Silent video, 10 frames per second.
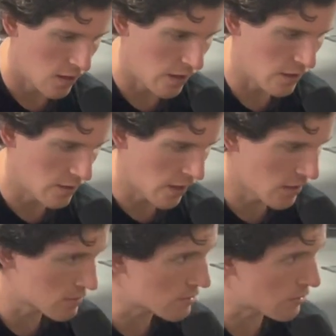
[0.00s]
it
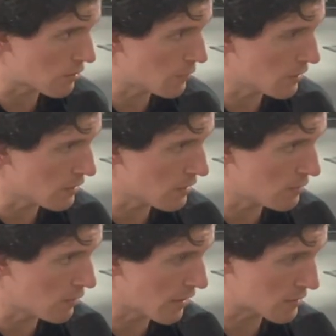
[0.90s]
enhances your ability to
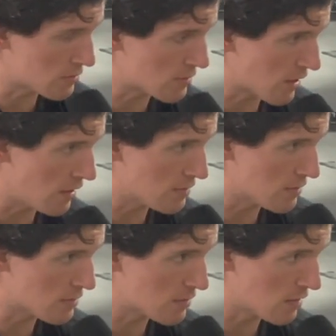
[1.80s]
do
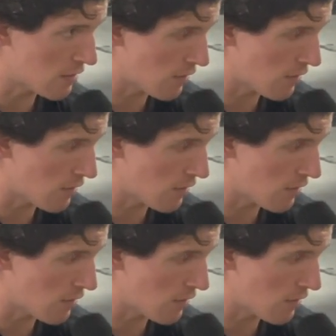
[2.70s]
exercises